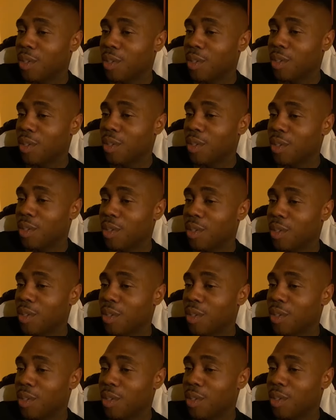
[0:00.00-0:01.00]
to Boca
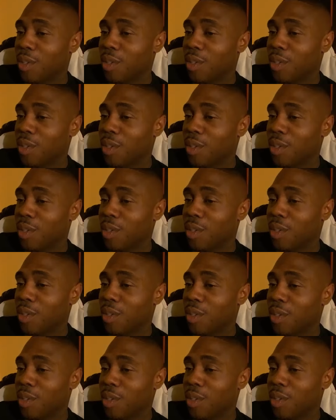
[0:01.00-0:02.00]
Chica to fucking
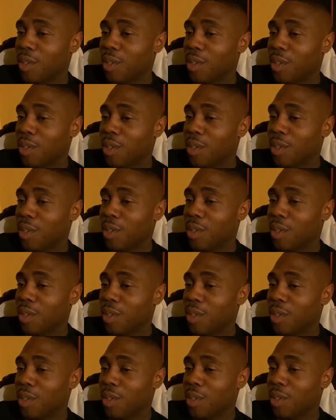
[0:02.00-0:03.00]
San Cristobal to
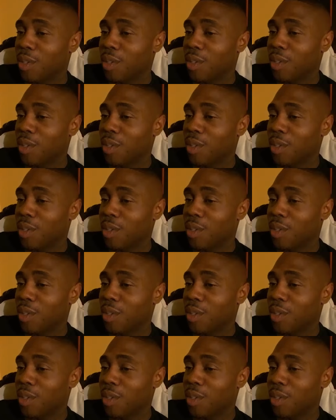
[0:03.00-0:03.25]
Bani to